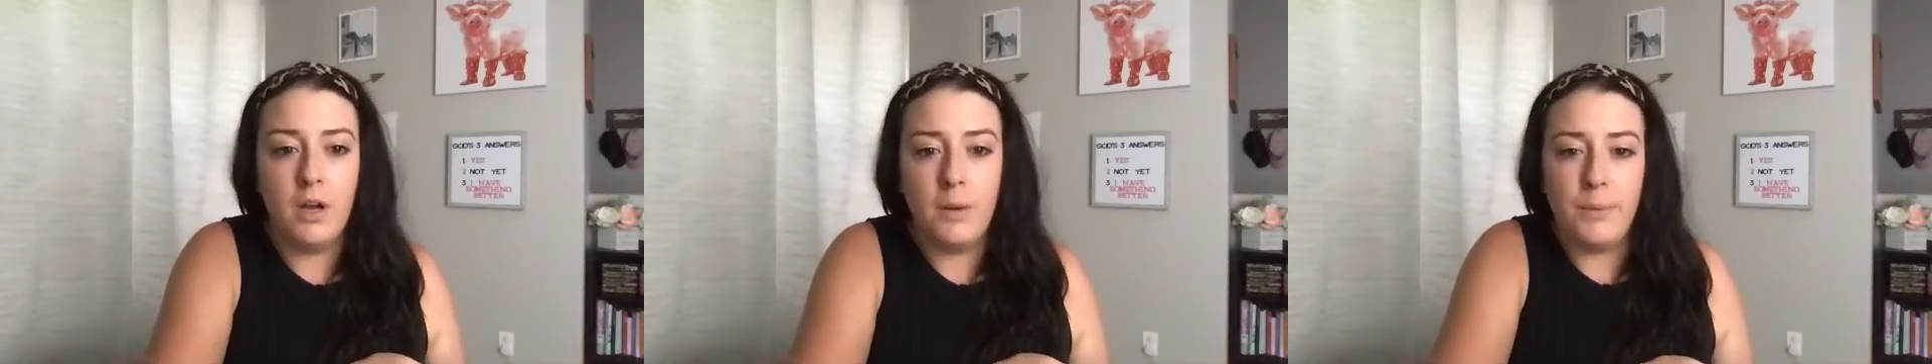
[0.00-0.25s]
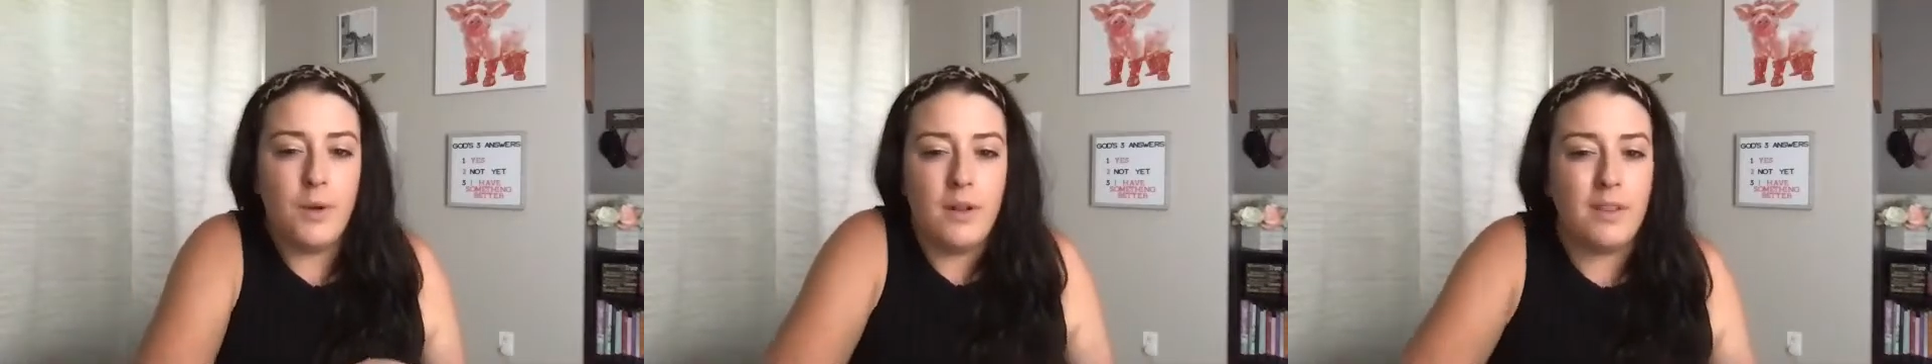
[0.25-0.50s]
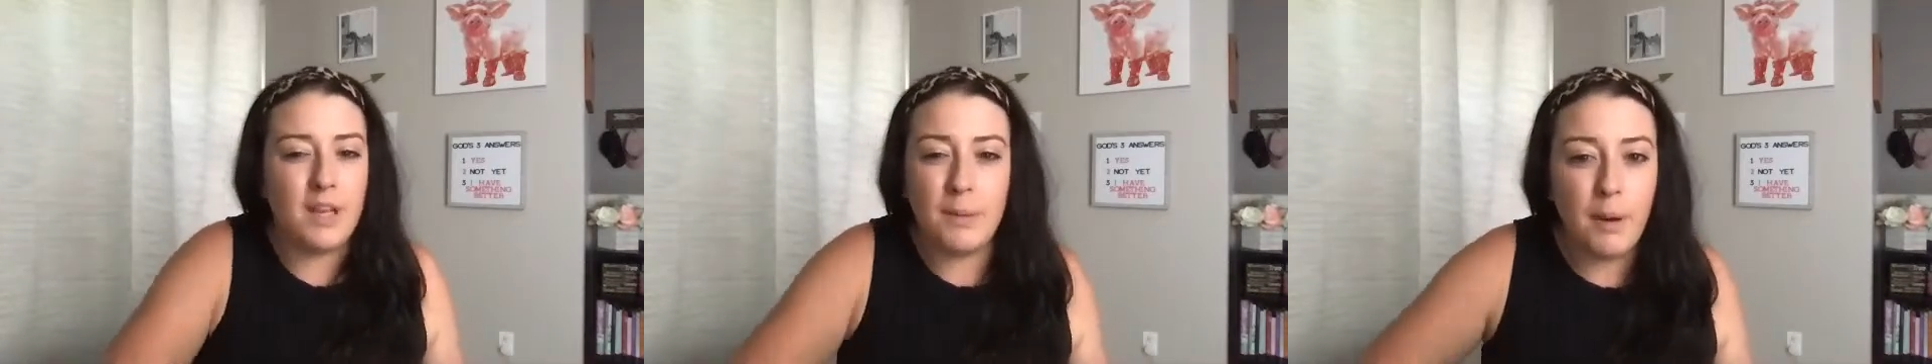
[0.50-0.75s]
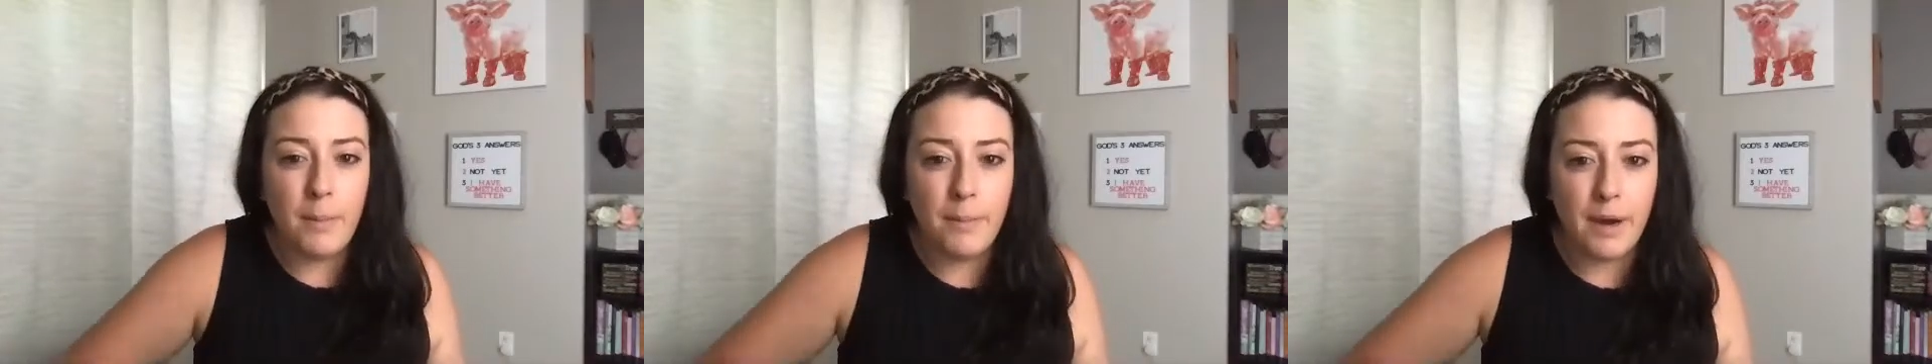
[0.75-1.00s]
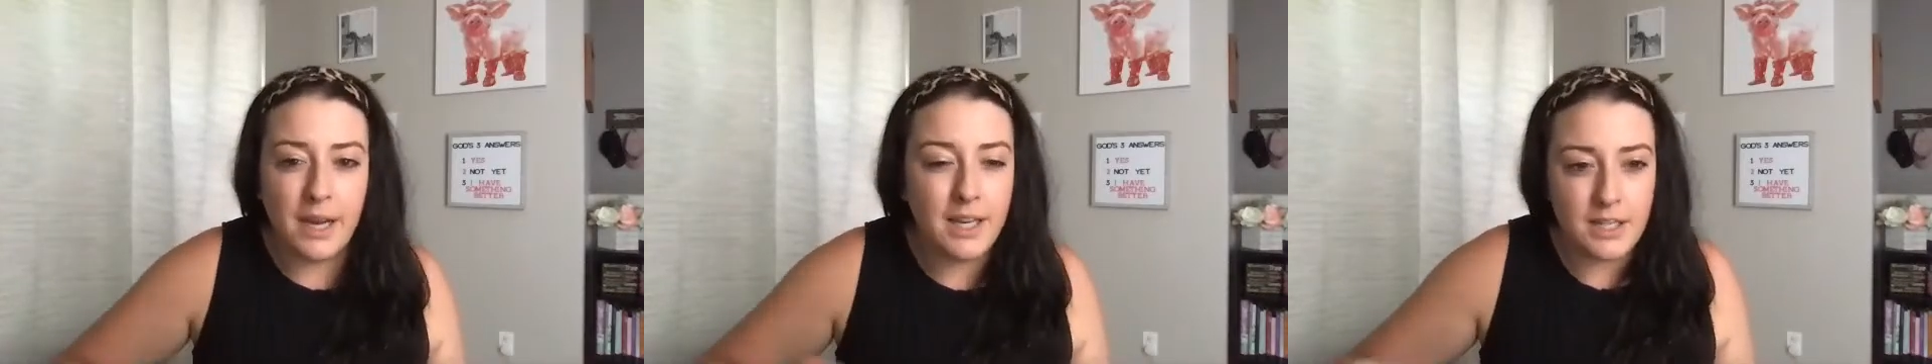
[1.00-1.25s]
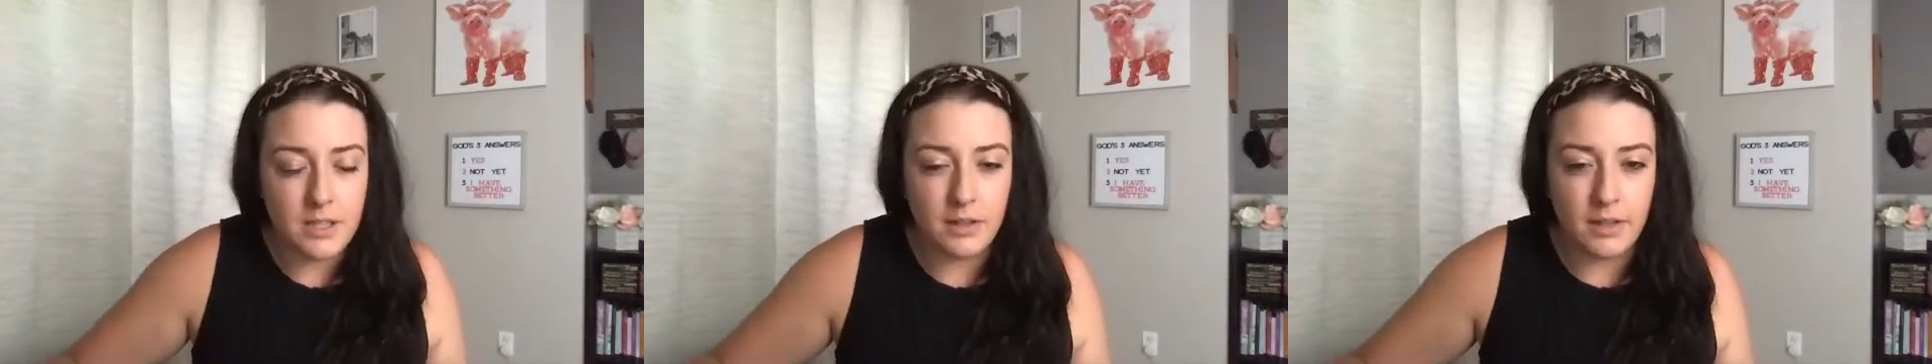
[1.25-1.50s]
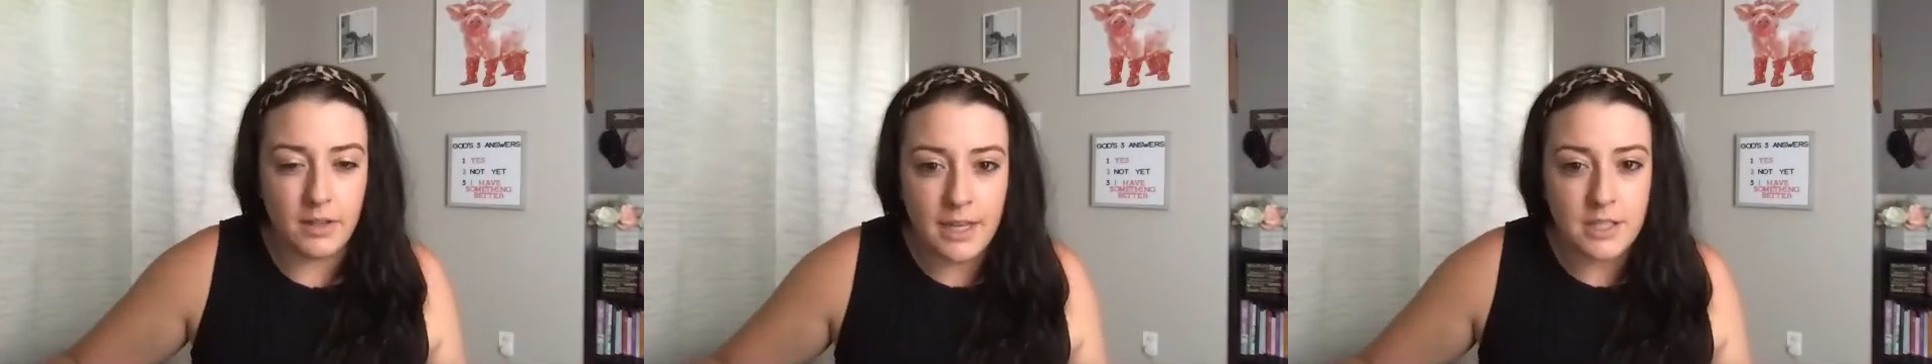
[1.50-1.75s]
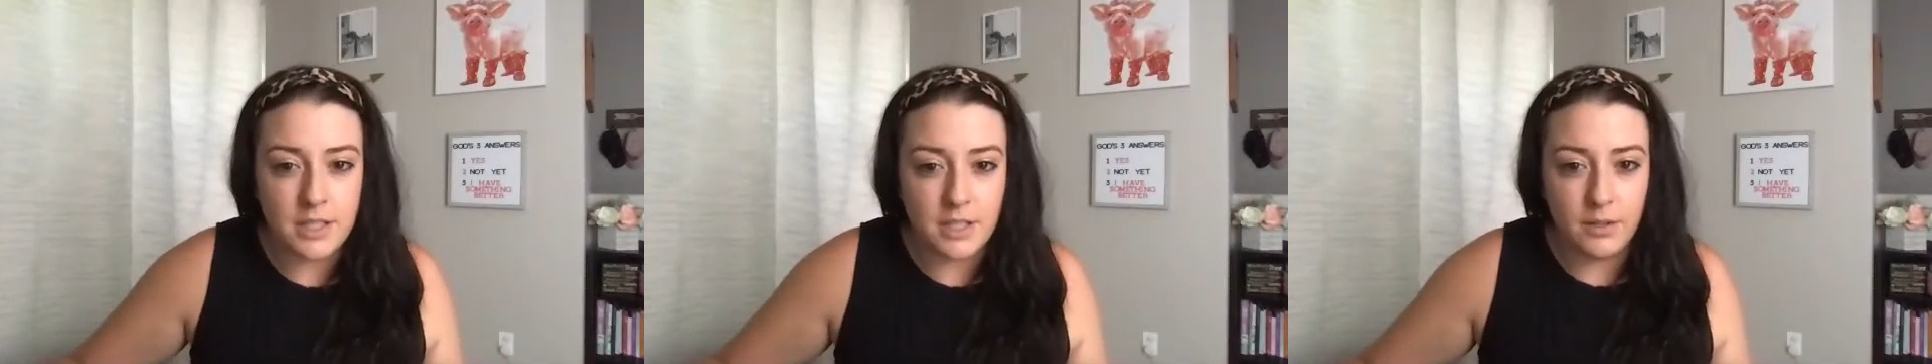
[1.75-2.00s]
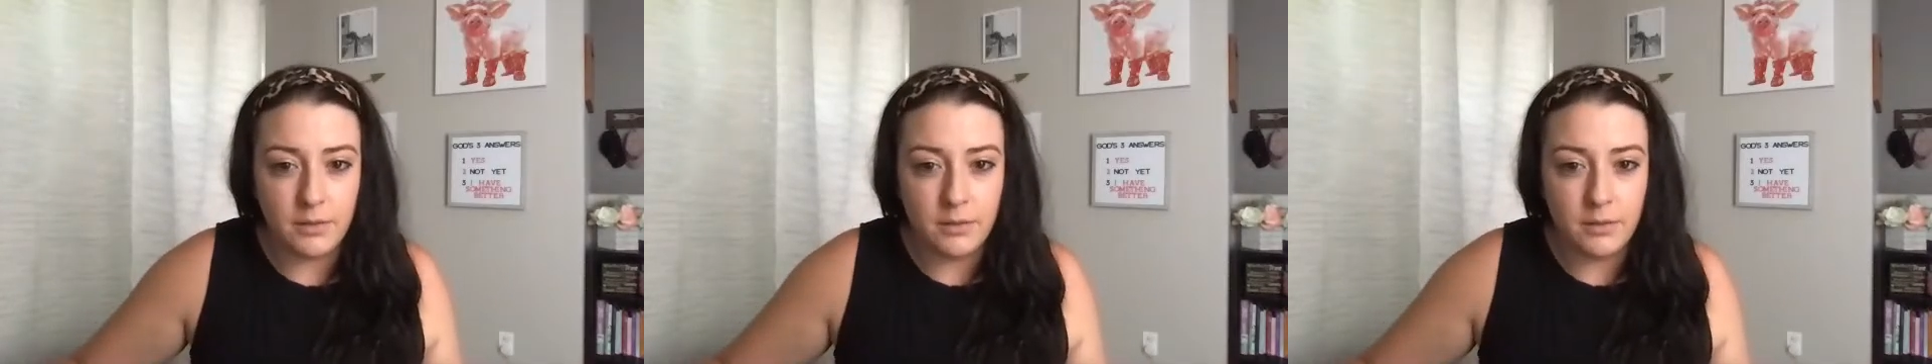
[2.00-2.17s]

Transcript: but you didn't think about buying it till they asked you.